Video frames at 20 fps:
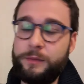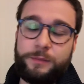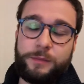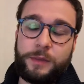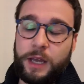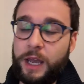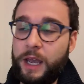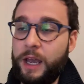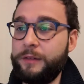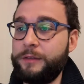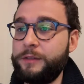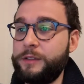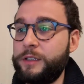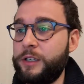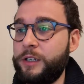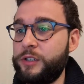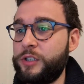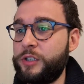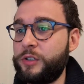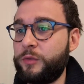I have a
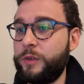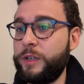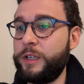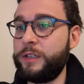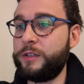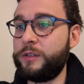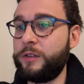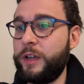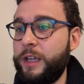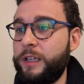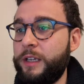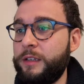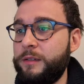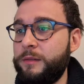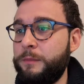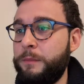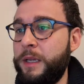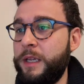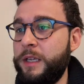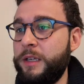touch screen, so I can
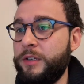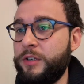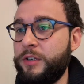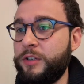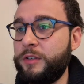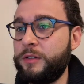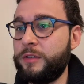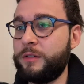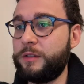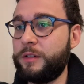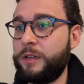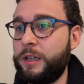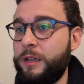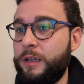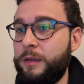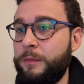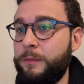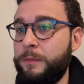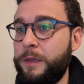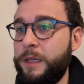pinch,
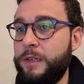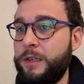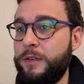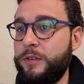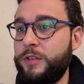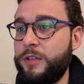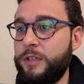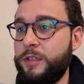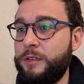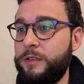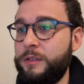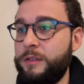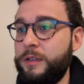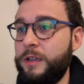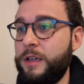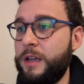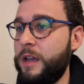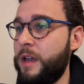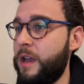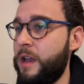and
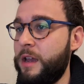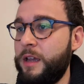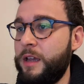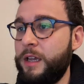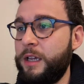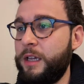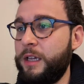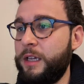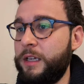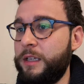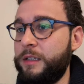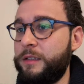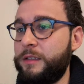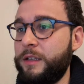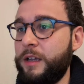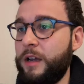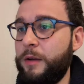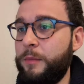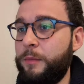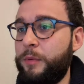it's
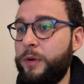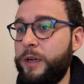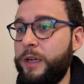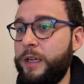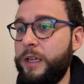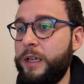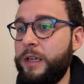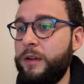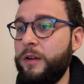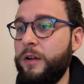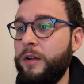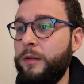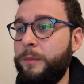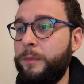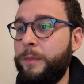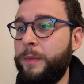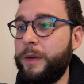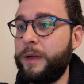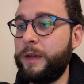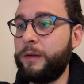not pretty at all,
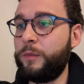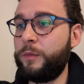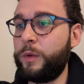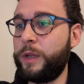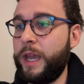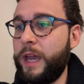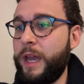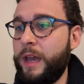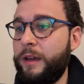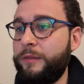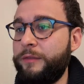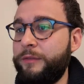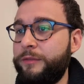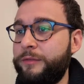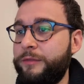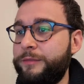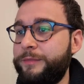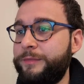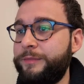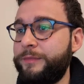but we have
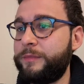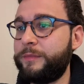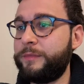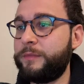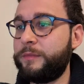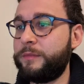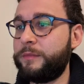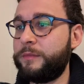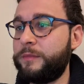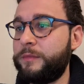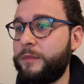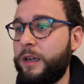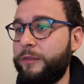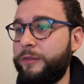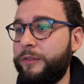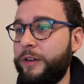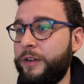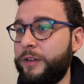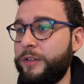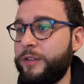our
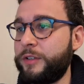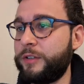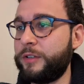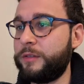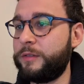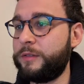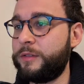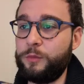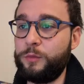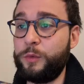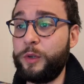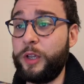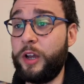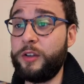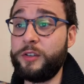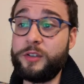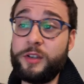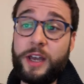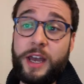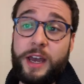functions. We
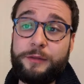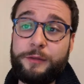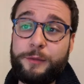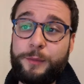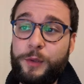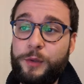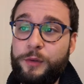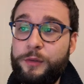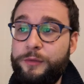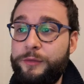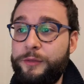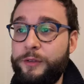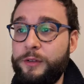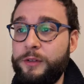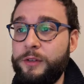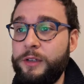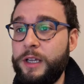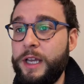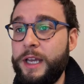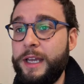also have a beautiful
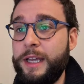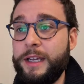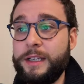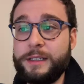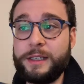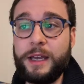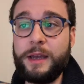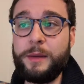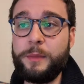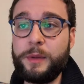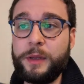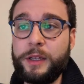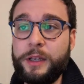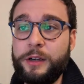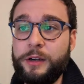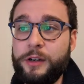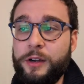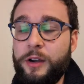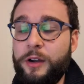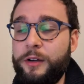example
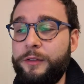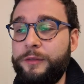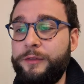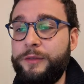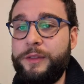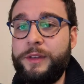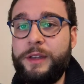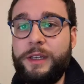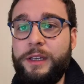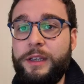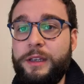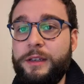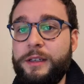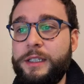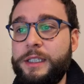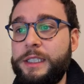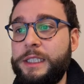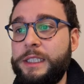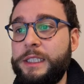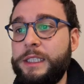here of the
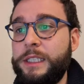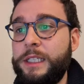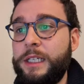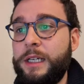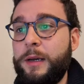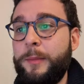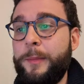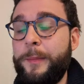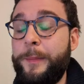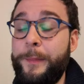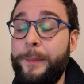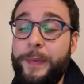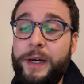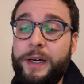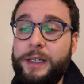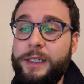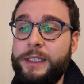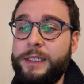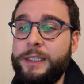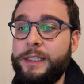
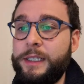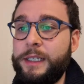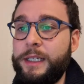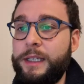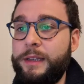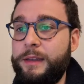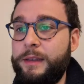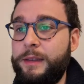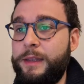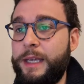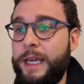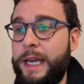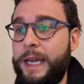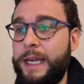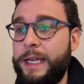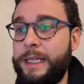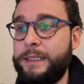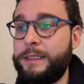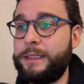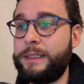bug
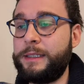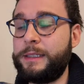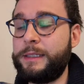that